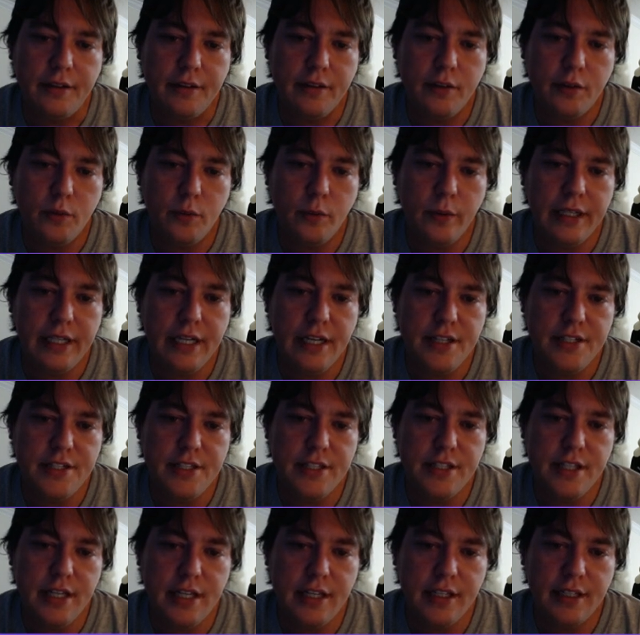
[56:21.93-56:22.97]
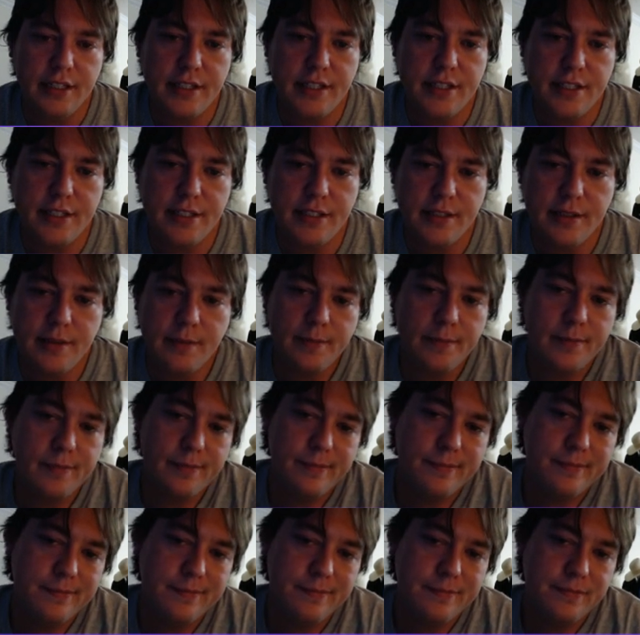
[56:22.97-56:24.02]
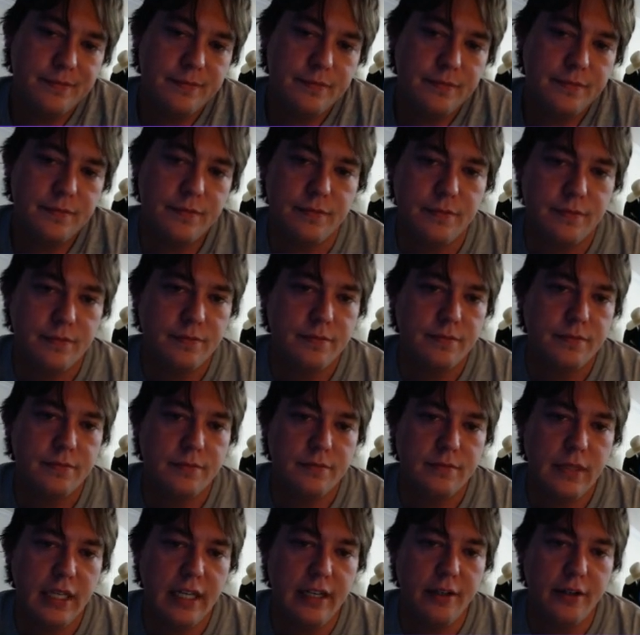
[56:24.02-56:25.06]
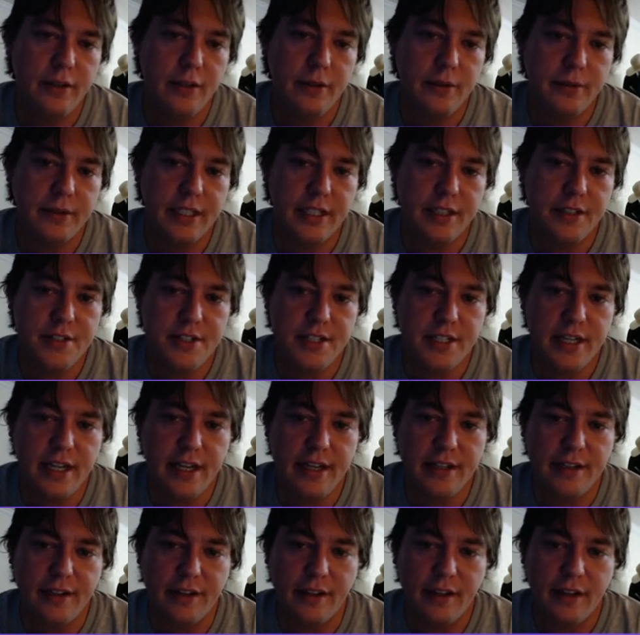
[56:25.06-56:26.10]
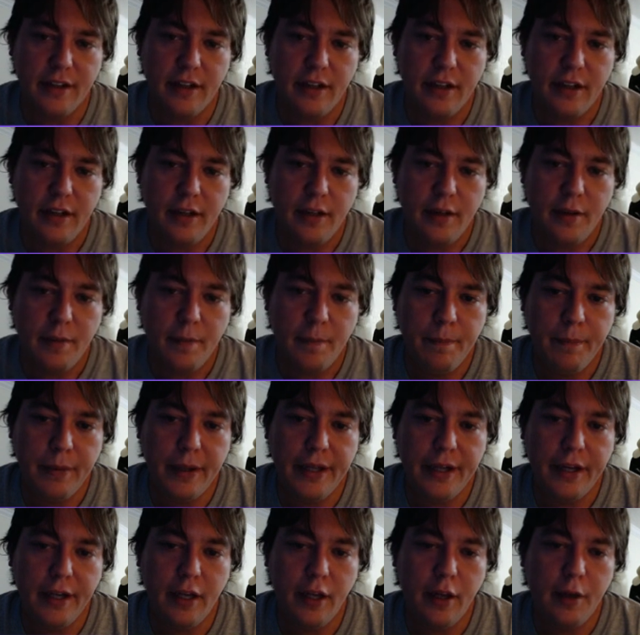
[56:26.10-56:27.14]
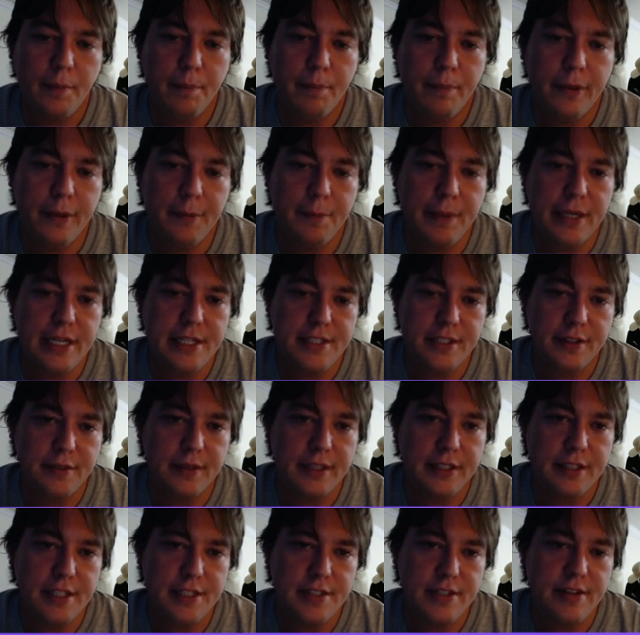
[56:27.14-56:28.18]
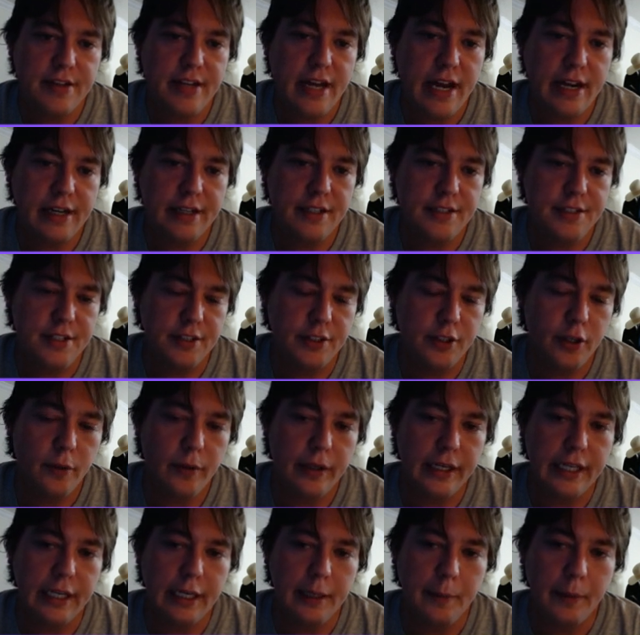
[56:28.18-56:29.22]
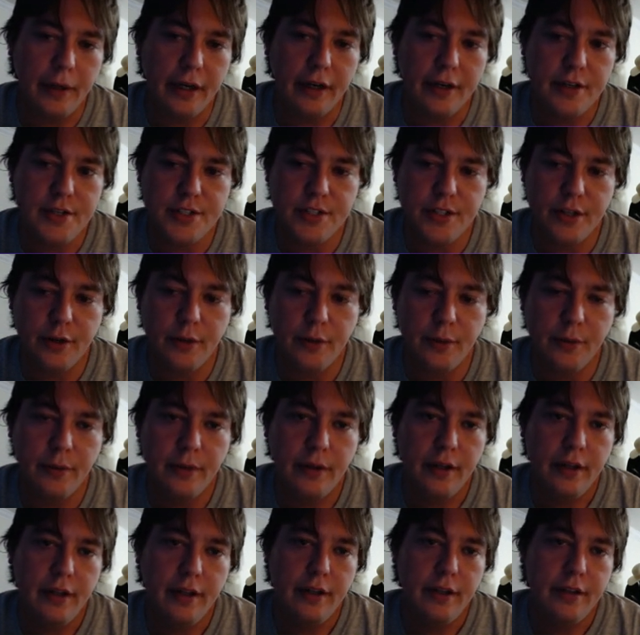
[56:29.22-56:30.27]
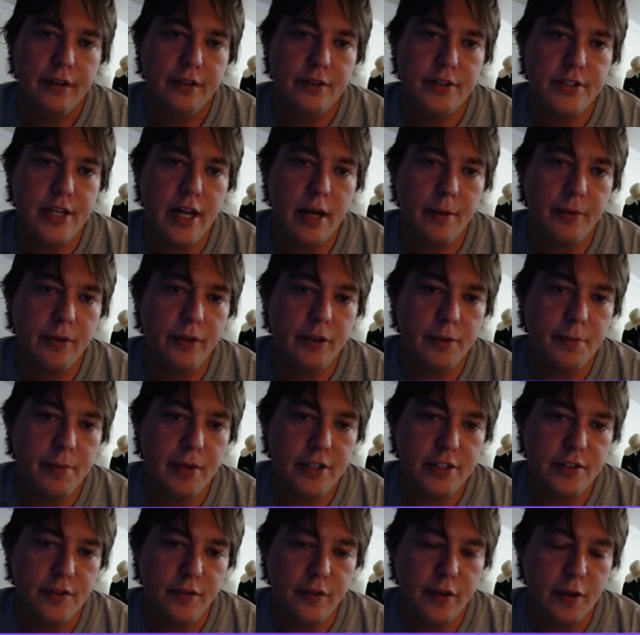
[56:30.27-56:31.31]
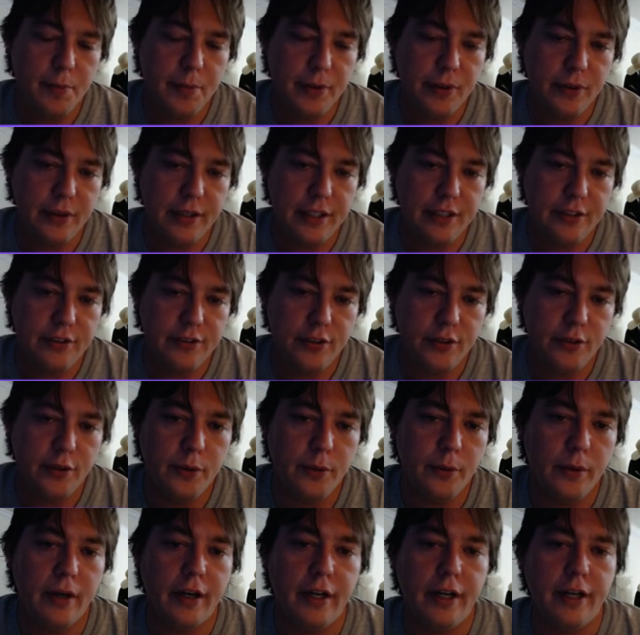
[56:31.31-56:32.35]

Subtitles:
queen h6, I don't know, king g8, but basically this attack isn't going anywhere. So there's not really much of an ability to